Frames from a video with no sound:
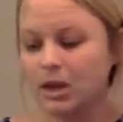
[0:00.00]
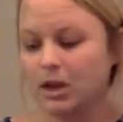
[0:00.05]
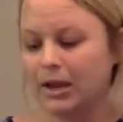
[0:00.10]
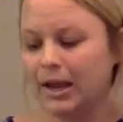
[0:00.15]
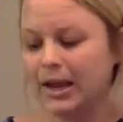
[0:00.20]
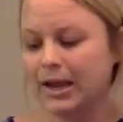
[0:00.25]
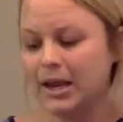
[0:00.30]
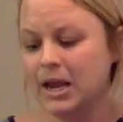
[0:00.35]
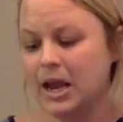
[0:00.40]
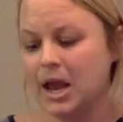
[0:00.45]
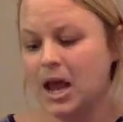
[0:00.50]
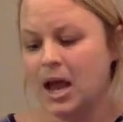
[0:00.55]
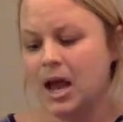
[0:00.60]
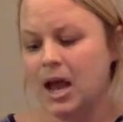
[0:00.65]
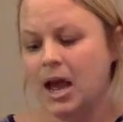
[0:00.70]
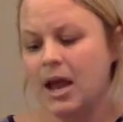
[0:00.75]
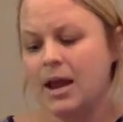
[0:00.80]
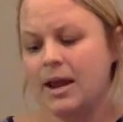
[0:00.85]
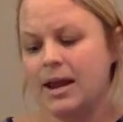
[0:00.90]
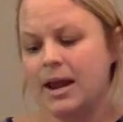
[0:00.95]
Okay?
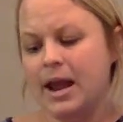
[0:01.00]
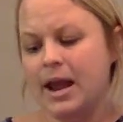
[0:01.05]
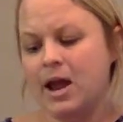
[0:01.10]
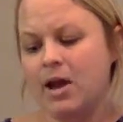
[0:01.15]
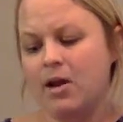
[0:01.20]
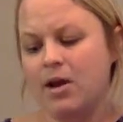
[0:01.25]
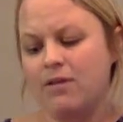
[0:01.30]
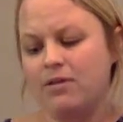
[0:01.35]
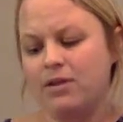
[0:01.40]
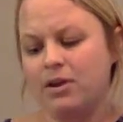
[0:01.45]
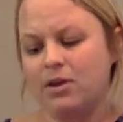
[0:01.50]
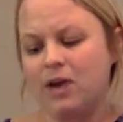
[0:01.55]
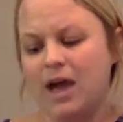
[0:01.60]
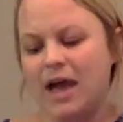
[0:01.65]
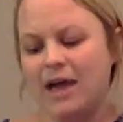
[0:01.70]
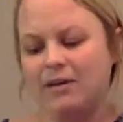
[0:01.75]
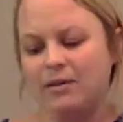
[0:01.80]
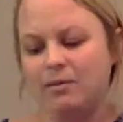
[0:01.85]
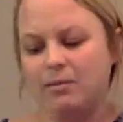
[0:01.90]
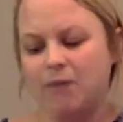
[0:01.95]
Now, if you don't
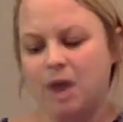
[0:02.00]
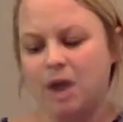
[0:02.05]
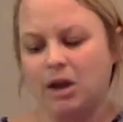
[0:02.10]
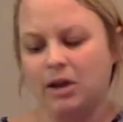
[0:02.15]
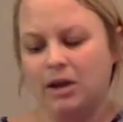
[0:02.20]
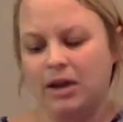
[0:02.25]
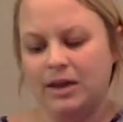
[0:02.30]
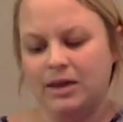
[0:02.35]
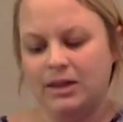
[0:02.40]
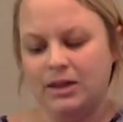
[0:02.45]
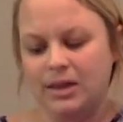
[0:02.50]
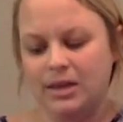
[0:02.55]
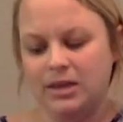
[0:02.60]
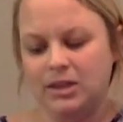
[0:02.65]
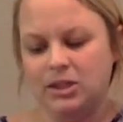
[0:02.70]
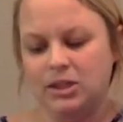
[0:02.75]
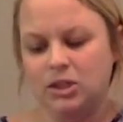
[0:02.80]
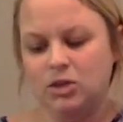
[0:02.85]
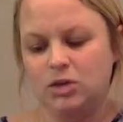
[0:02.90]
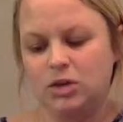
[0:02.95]
have a model like
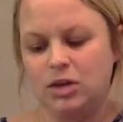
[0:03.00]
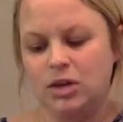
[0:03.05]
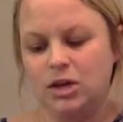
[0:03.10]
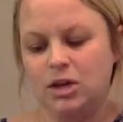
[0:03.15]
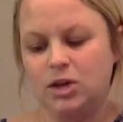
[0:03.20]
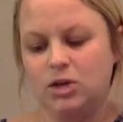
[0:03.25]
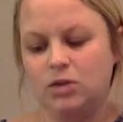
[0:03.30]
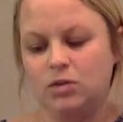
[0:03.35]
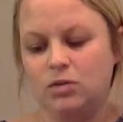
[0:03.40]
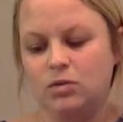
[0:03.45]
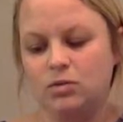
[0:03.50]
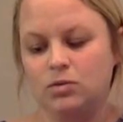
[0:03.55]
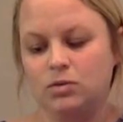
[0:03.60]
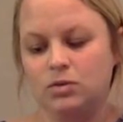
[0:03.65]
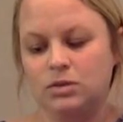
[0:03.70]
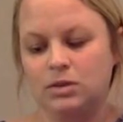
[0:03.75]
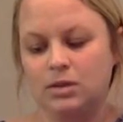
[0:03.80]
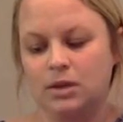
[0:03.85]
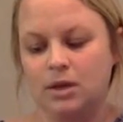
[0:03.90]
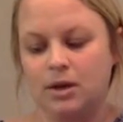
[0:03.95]
this, you can
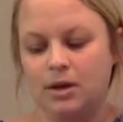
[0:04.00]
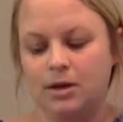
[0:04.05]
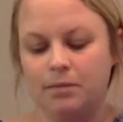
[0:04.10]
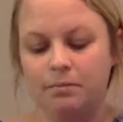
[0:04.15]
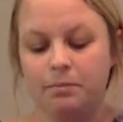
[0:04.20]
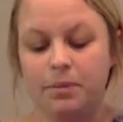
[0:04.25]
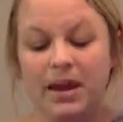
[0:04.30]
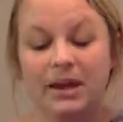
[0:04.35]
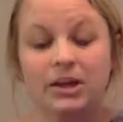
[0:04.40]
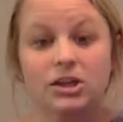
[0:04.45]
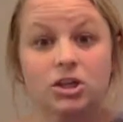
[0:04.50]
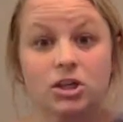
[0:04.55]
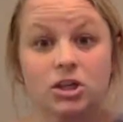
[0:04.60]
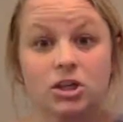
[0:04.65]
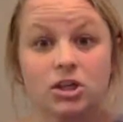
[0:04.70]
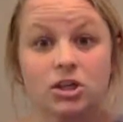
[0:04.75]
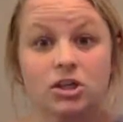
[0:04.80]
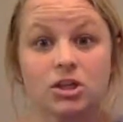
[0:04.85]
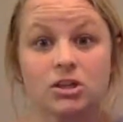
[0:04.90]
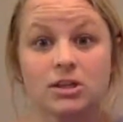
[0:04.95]
use
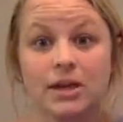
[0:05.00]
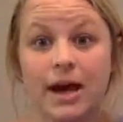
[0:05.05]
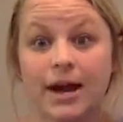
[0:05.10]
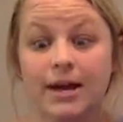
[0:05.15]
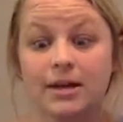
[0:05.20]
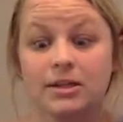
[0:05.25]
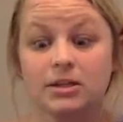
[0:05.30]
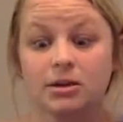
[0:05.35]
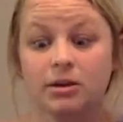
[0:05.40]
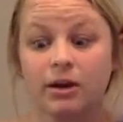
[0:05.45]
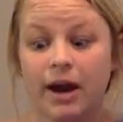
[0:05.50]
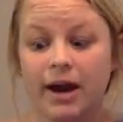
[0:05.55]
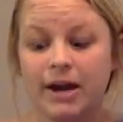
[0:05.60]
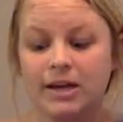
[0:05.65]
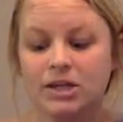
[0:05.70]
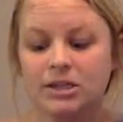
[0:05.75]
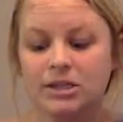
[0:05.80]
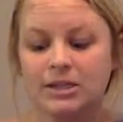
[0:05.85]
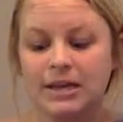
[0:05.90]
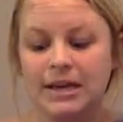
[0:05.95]
pictures. That is
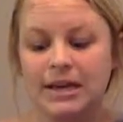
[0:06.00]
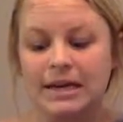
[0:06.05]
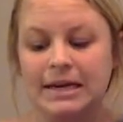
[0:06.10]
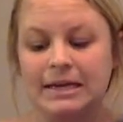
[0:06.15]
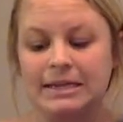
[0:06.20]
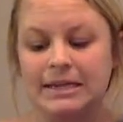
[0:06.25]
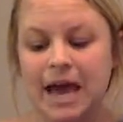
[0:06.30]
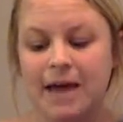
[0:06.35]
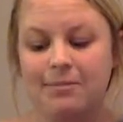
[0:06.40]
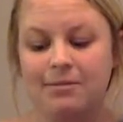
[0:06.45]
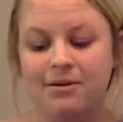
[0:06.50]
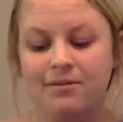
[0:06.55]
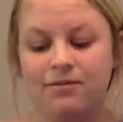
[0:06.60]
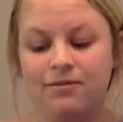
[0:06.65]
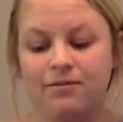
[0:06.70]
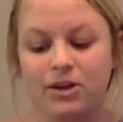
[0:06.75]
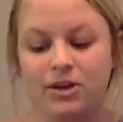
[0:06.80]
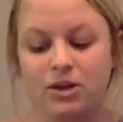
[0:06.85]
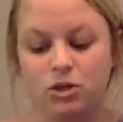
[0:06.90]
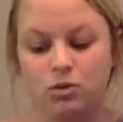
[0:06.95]
great. Just any type
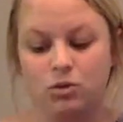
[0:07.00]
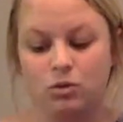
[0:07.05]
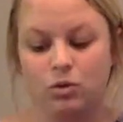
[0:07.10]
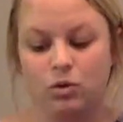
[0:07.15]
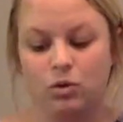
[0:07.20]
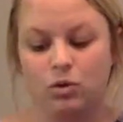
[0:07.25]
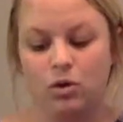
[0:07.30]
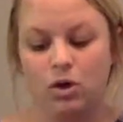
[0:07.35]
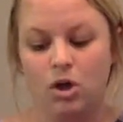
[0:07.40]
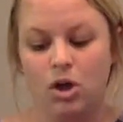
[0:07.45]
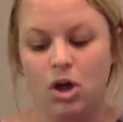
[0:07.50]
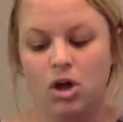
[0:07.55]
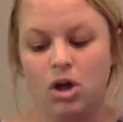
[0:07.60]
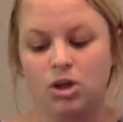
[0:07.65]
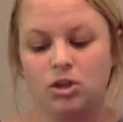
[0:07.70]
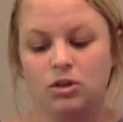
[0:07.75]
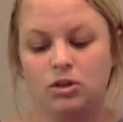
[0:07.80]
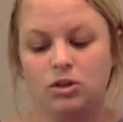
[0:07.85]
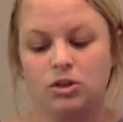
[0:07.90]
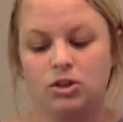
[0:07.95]
of visual so the